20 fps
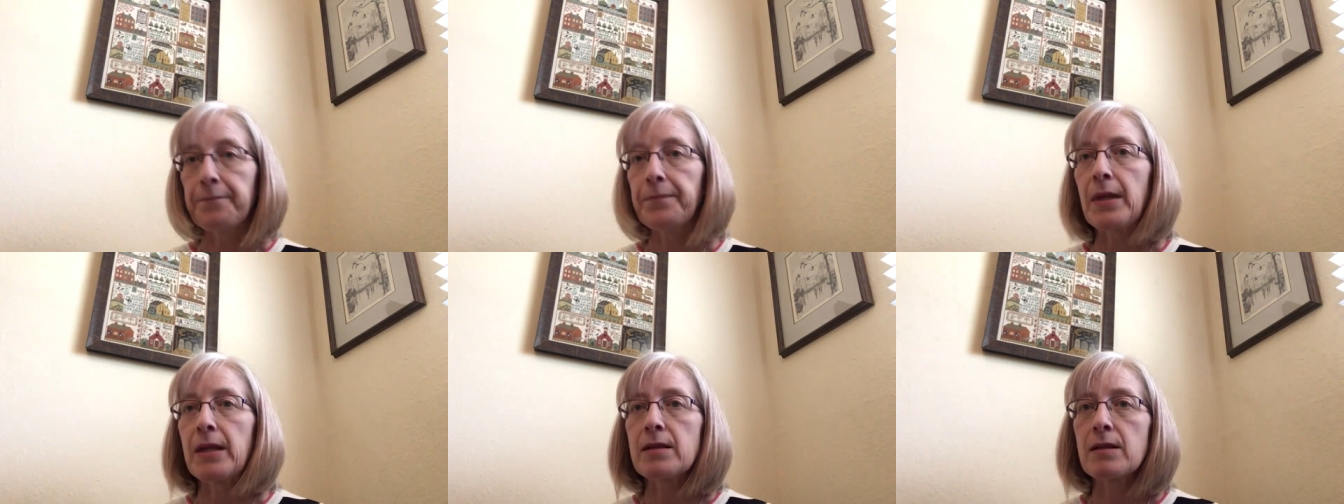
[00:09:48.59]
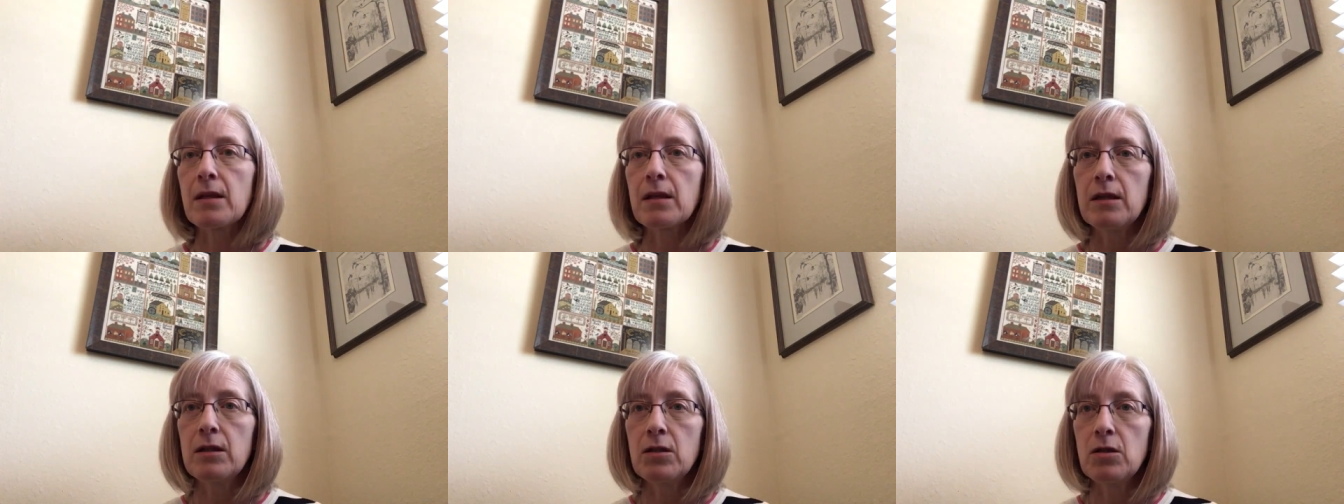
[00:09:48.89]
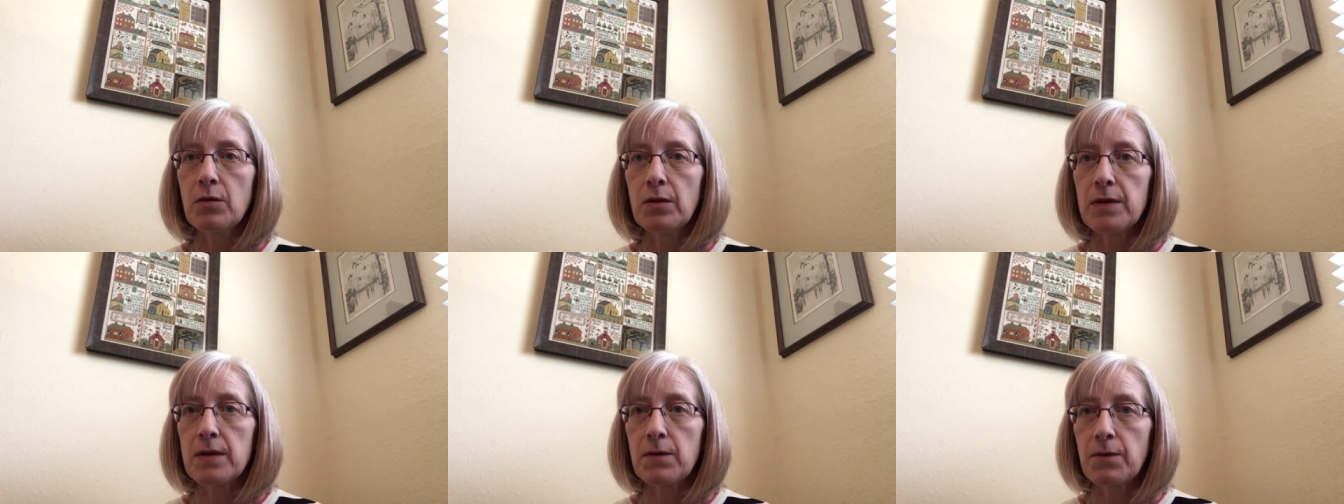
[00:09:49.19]
that's going to
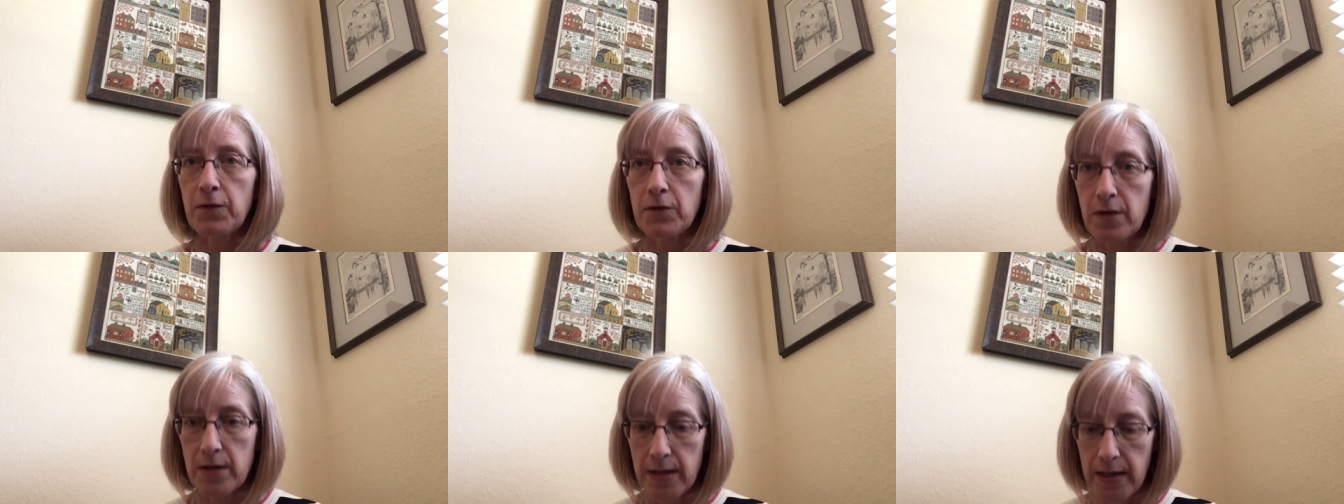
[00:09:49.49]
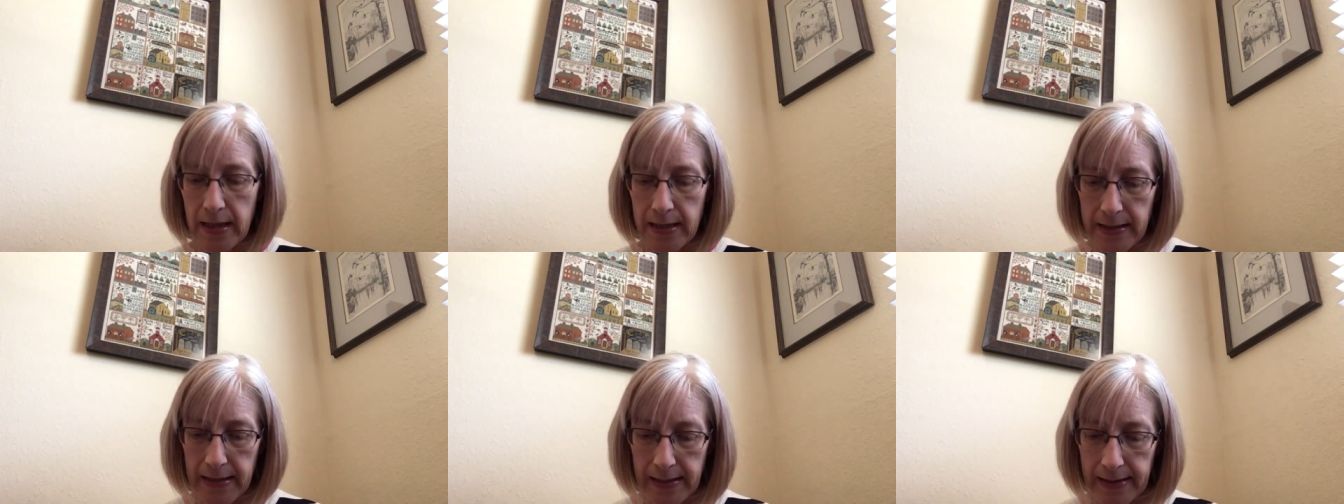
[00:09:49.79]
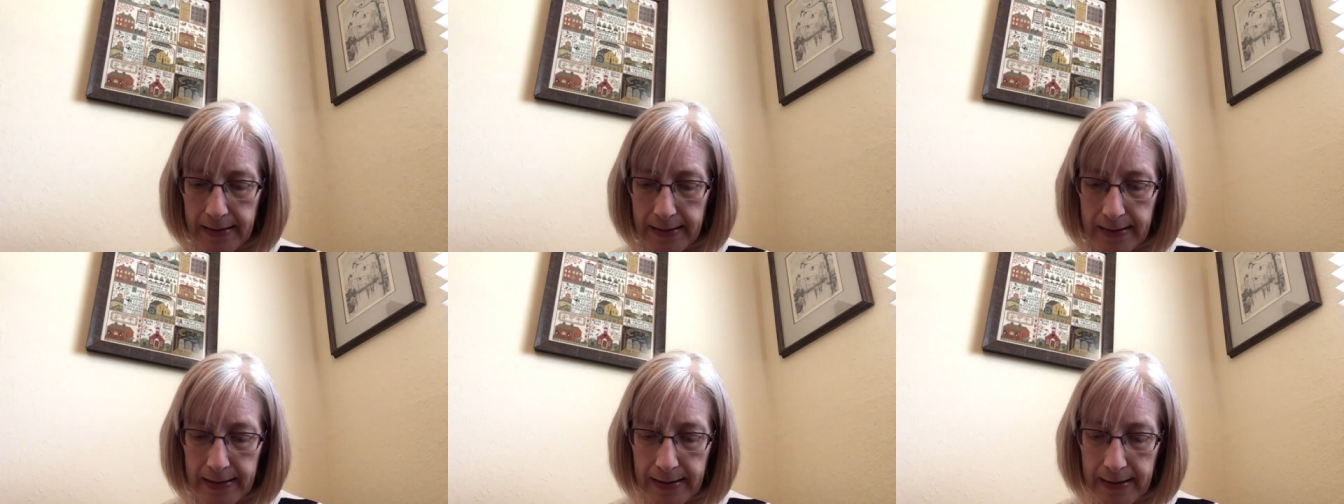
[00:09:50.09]
do us for
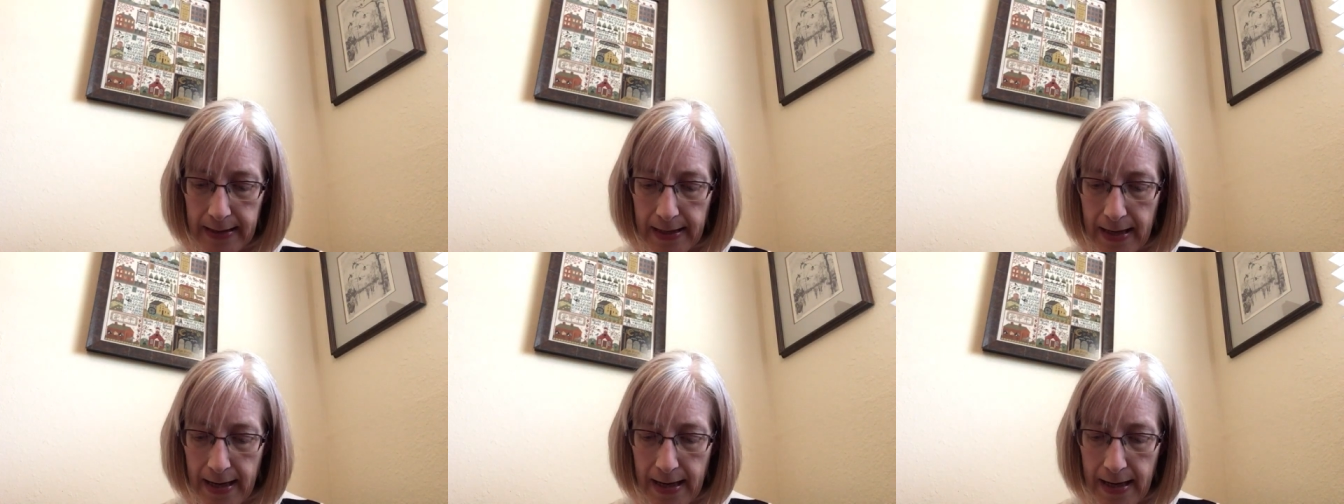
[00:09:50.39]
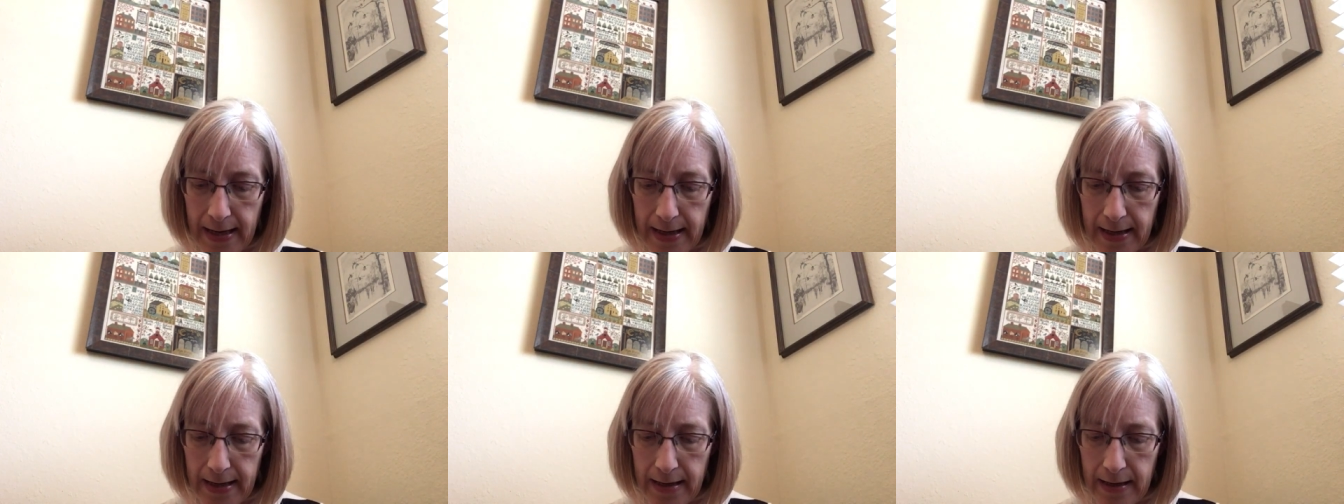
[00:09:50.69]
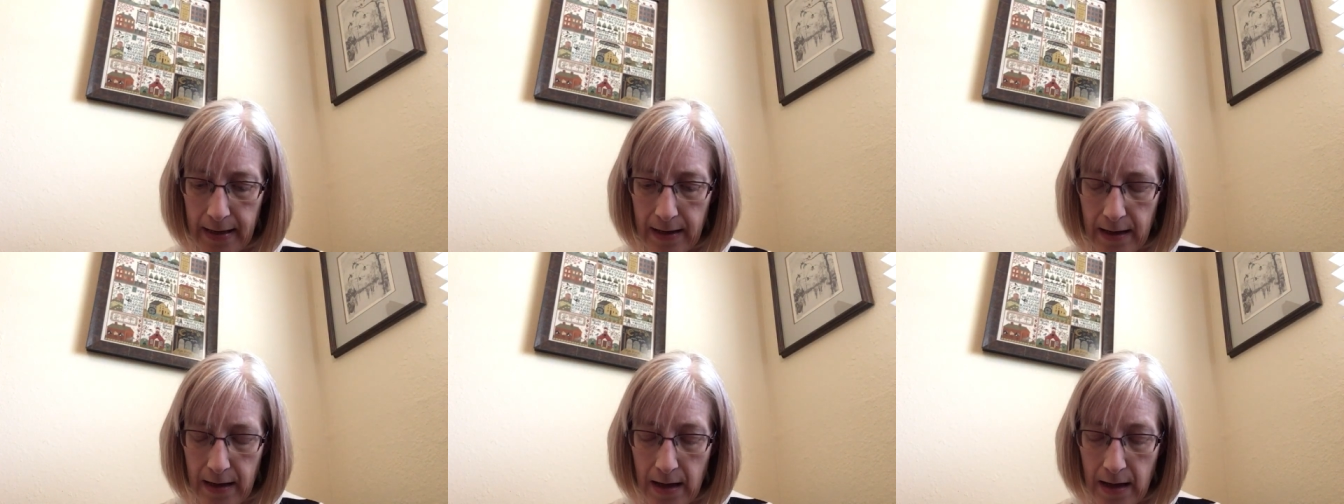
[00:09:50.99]
knitting today.